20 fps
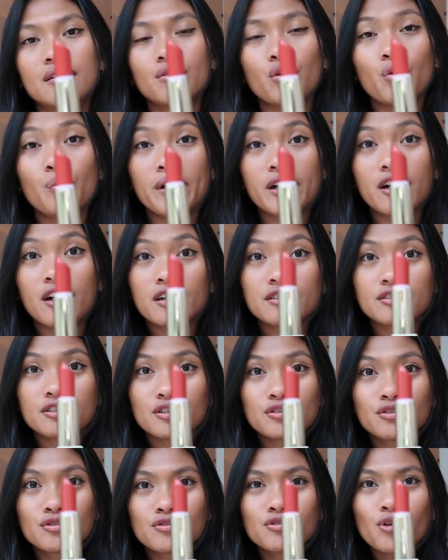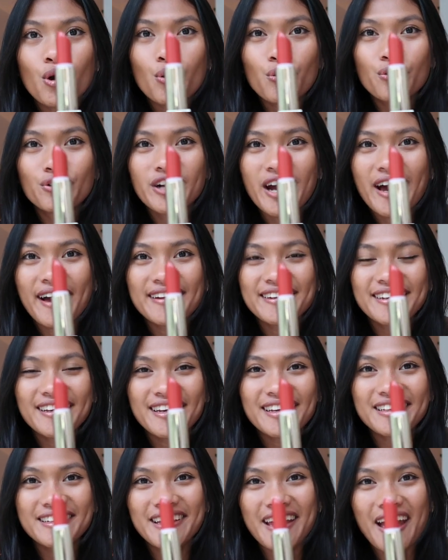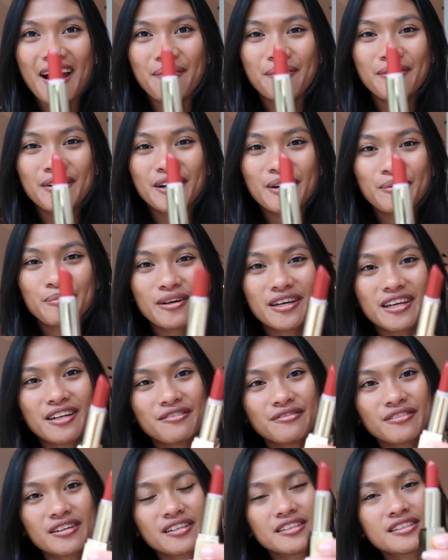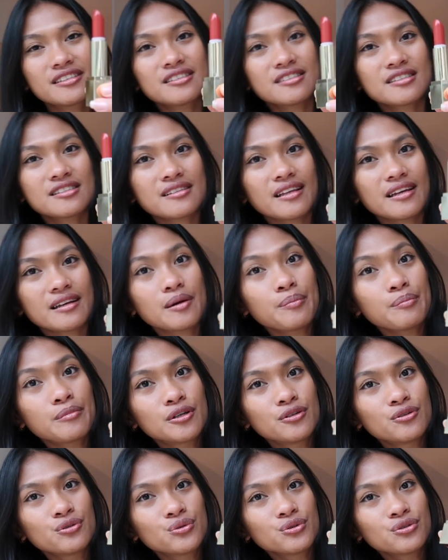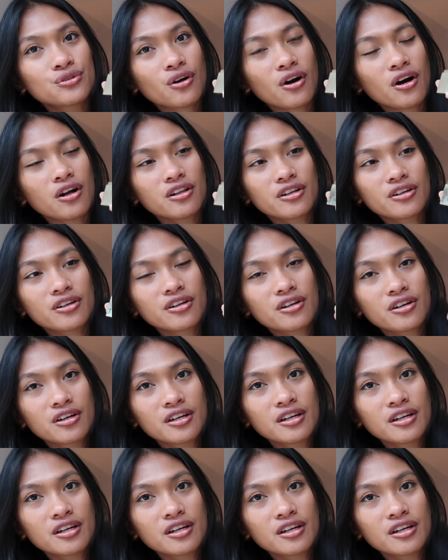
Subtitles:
Oh my gosh, it's so red in camera, but in real it's just like a maroon color.